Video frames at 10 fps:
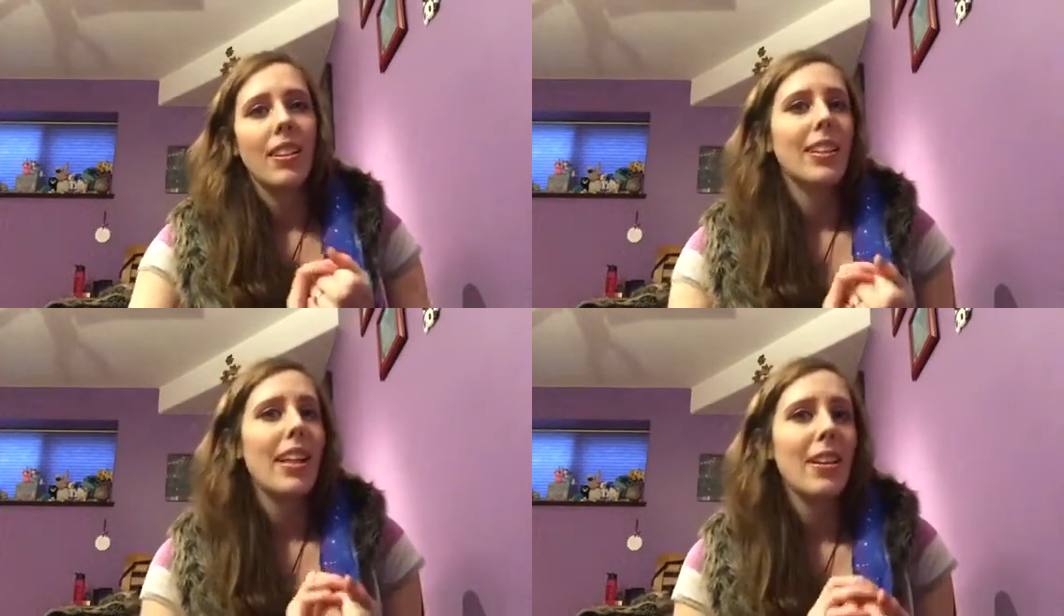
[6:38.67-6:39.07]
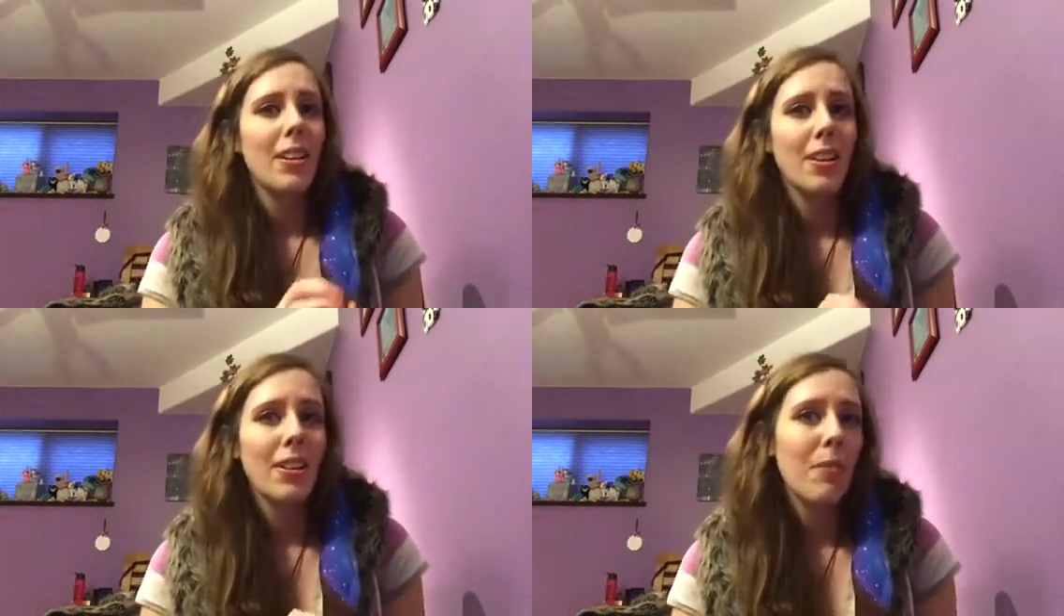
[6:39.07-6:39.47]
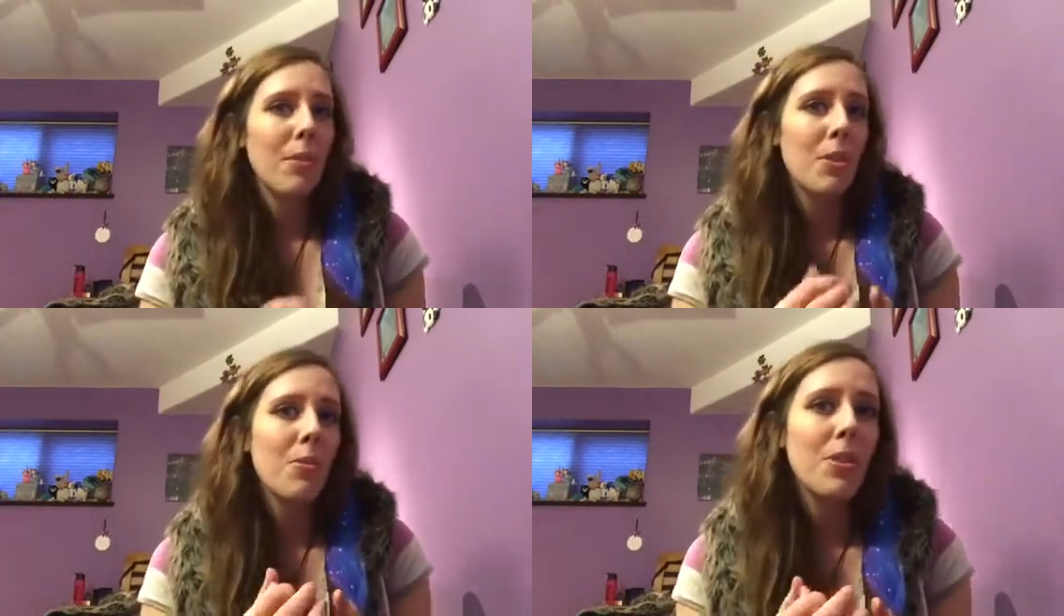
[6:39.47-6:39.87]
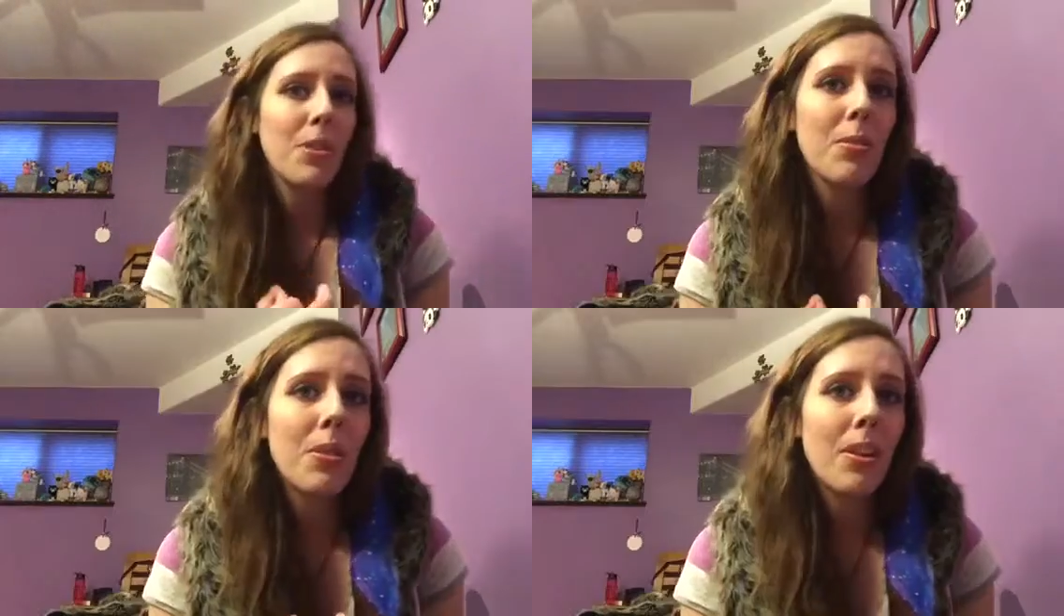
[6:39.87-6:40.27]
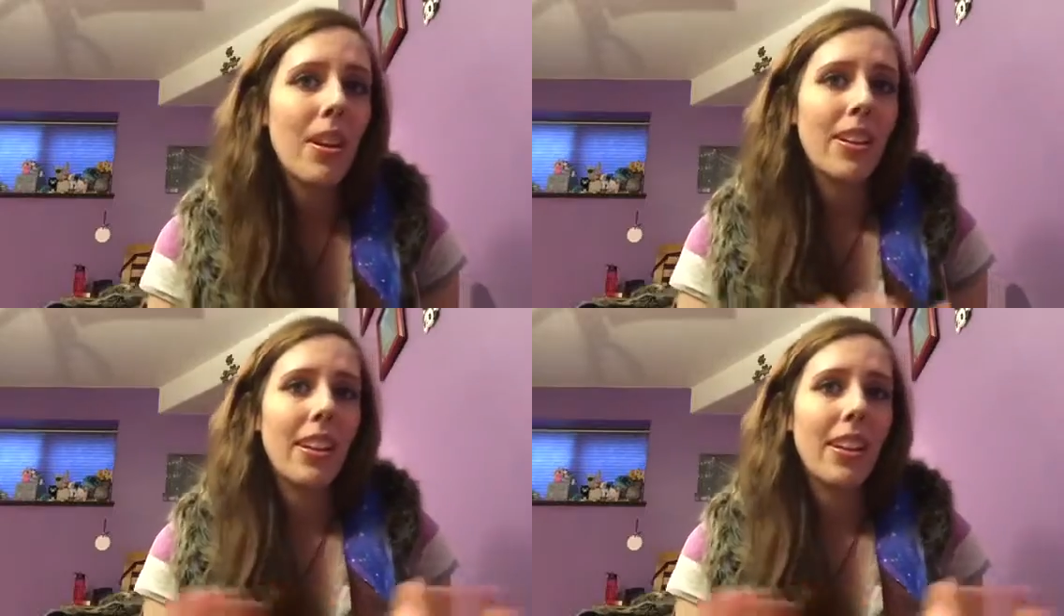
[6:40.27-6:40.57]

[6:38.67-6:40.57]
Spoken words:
a letter, let me know what's going on.